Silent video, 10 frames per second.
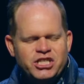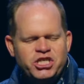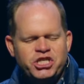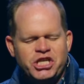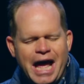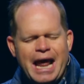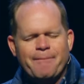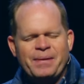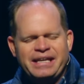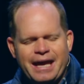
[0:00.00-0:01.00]
Shut
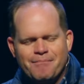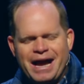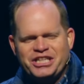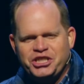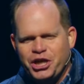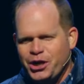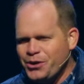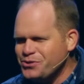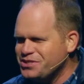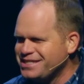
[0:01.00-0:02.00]
up and get my
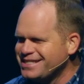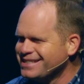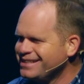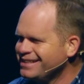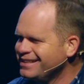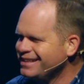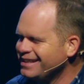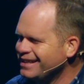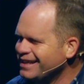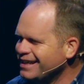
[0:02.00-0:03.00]
shoes.
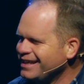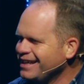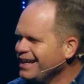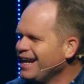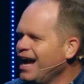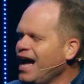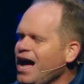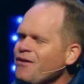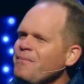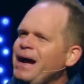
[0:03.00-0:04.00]

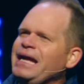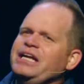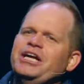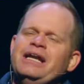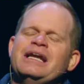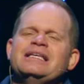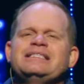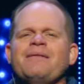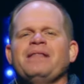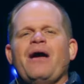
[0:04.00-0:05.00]
Oh my
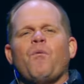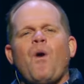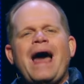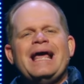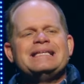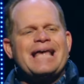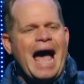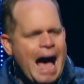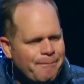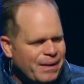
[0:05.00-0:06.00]
goodness. I'm like, what has
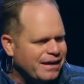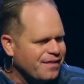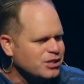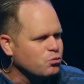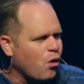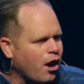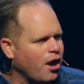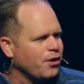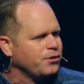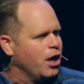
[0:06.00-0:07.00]
happened to this
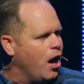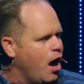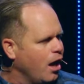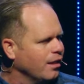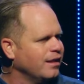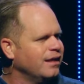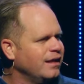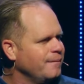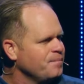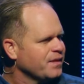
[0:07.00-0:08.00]
world, y'all?
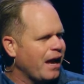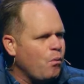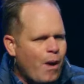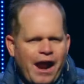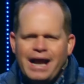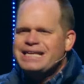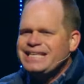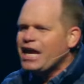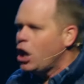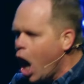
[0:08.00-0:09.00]
Like, where
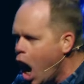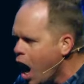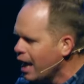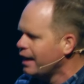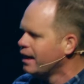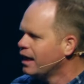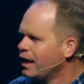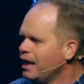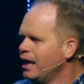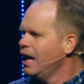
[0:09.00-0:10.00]
has it gone?
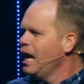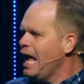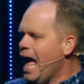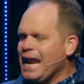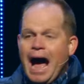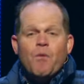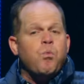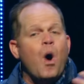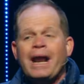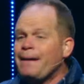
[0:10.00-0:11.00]
And I
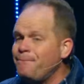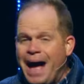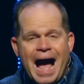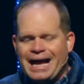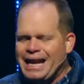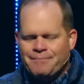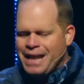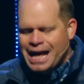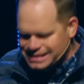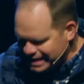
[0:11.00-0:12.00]
want it back. And I'm
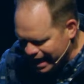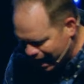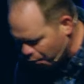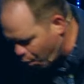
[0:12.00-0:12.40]
not saying I